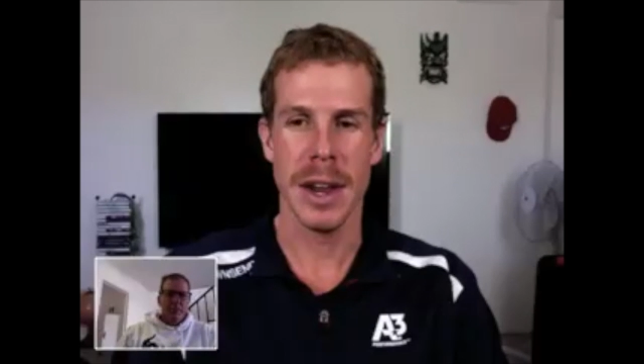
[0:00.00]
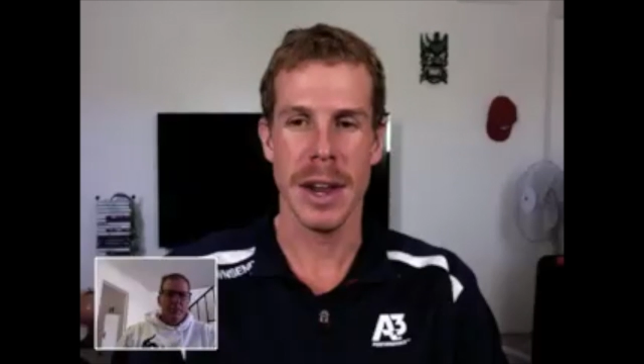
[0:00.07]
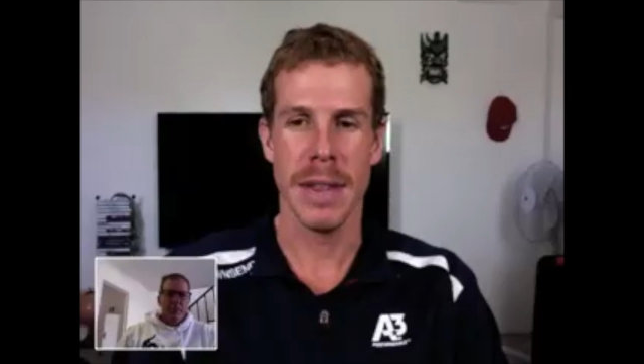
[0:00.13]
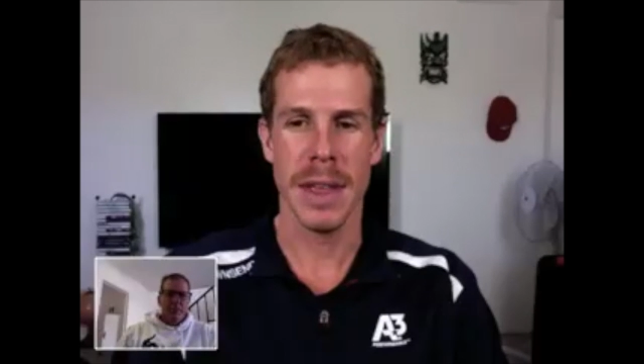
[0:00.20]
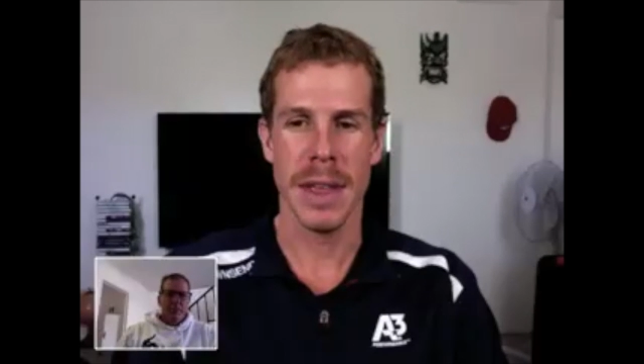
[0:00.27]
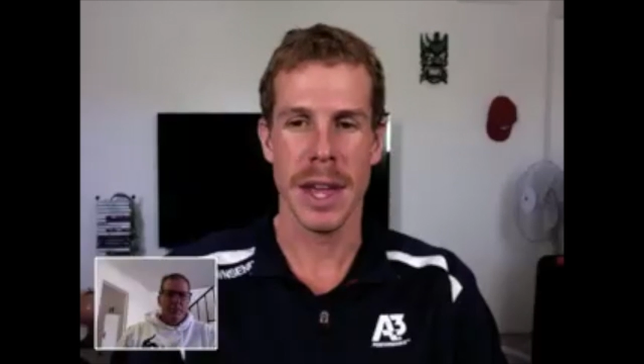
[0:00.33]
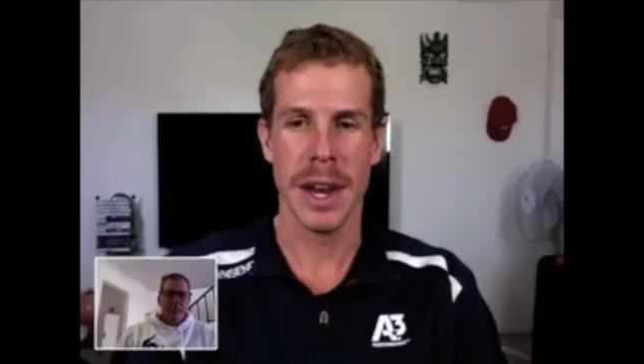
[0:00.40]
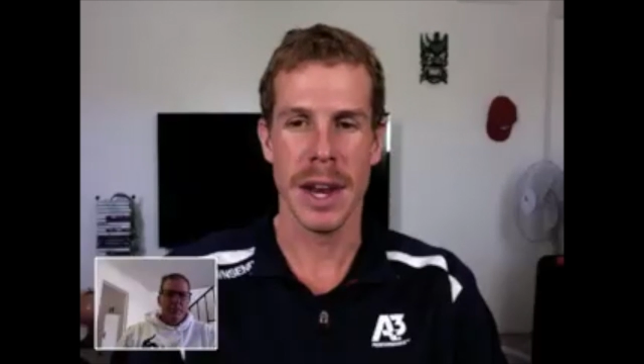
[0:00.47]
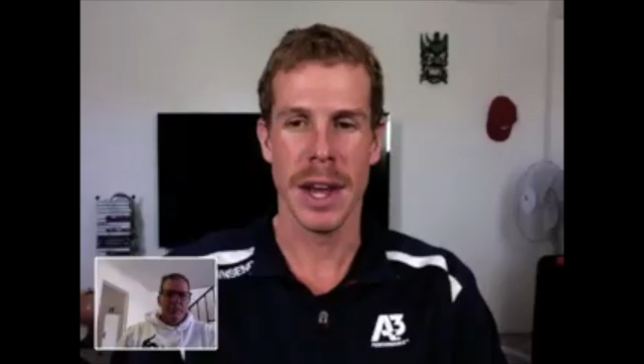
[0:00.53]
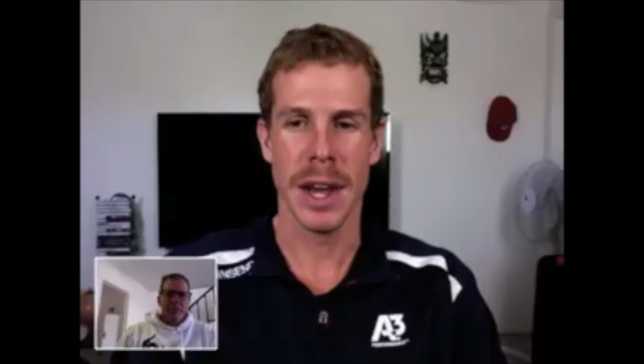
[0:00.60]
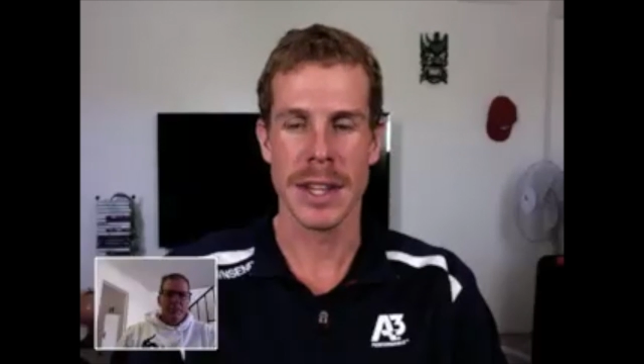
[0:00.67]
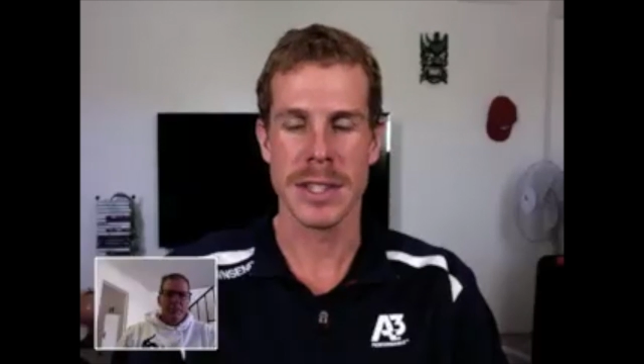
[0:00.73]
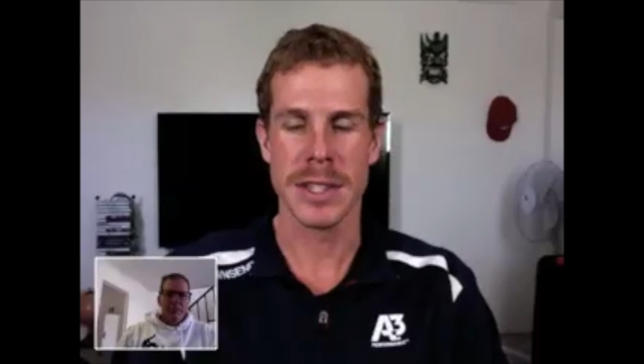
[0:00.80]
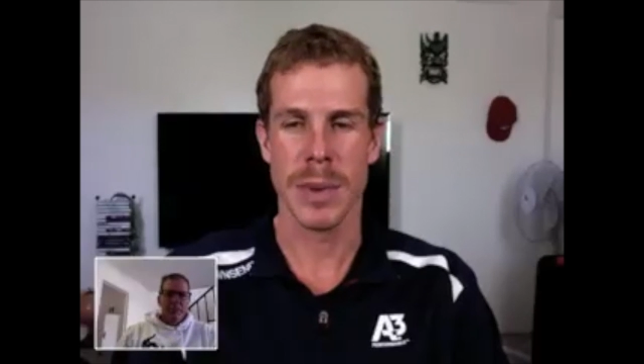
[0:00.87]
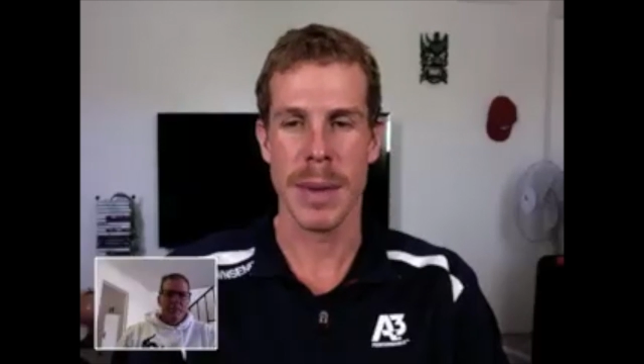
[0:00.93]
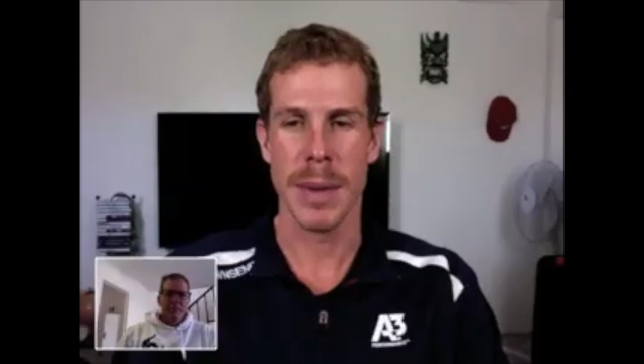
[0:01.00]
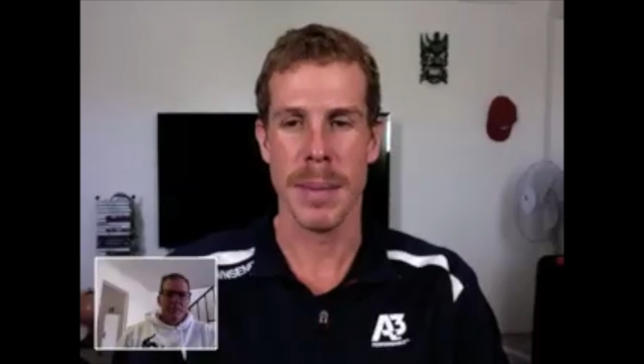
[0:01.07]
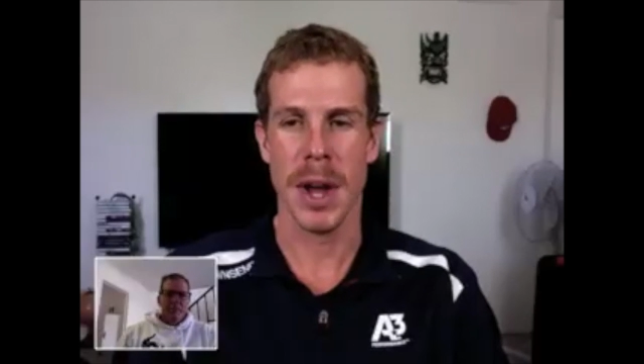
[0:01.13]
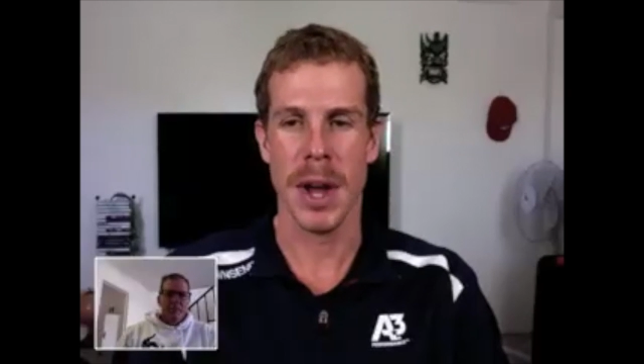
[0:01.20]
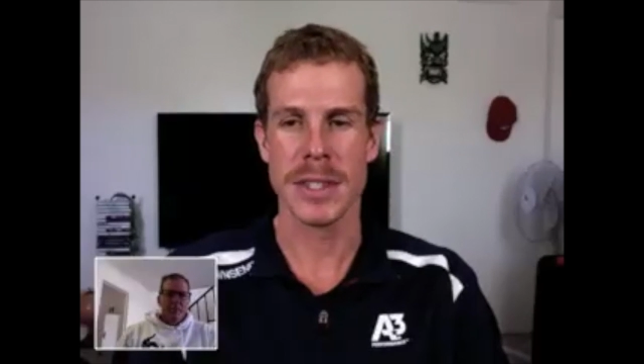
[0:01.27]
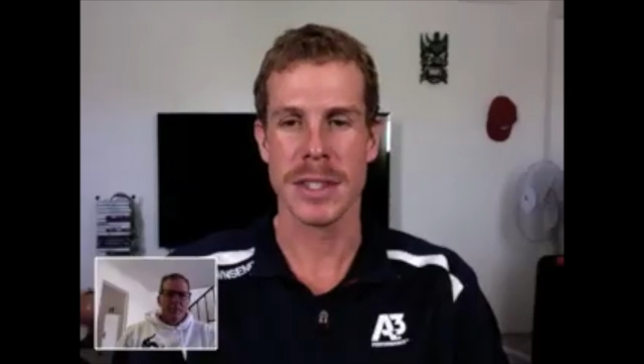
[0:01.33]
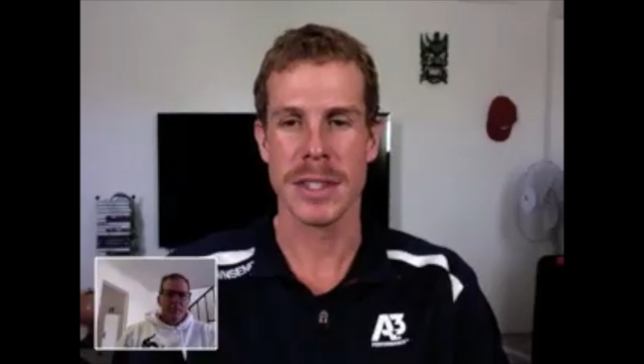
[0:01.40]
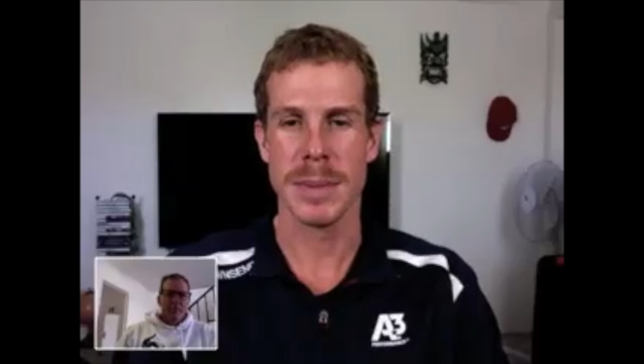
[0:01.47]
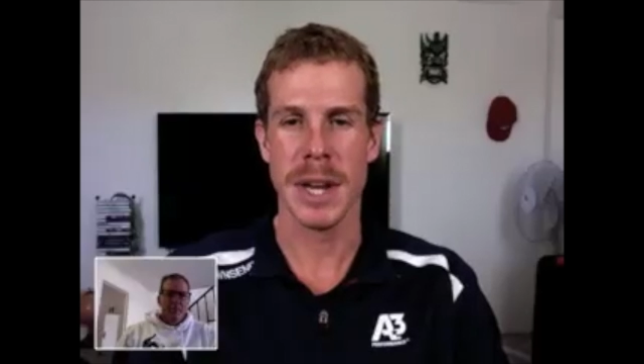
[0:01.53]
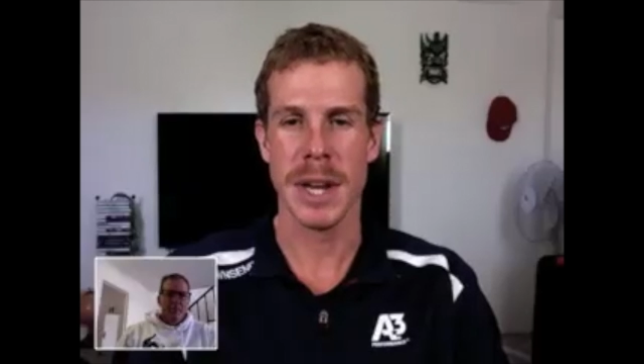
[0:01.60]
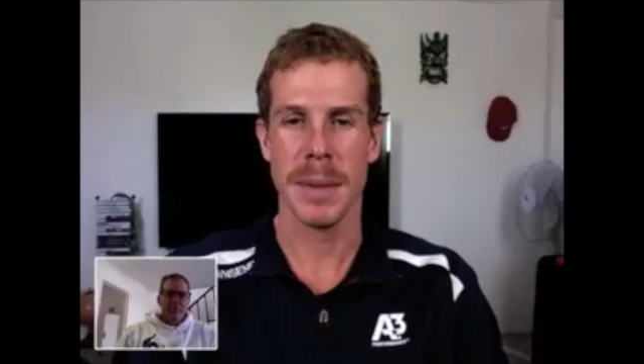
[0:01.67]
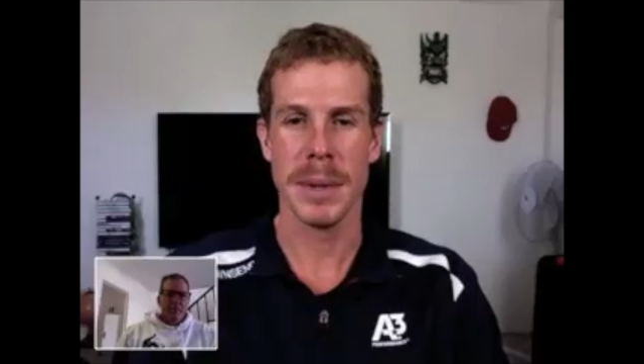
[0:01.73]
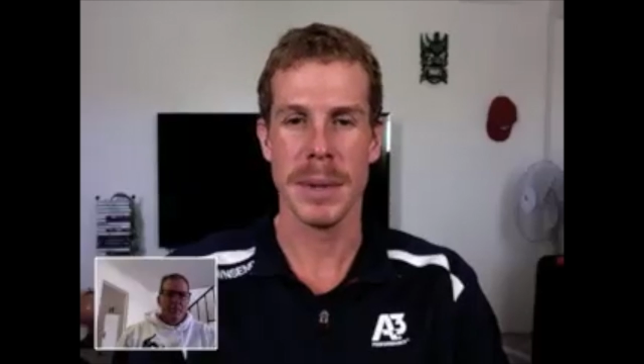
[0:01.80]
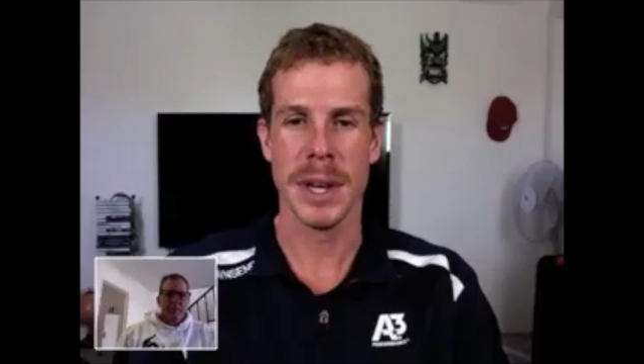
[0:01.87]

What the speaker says: and then swam a masters meet up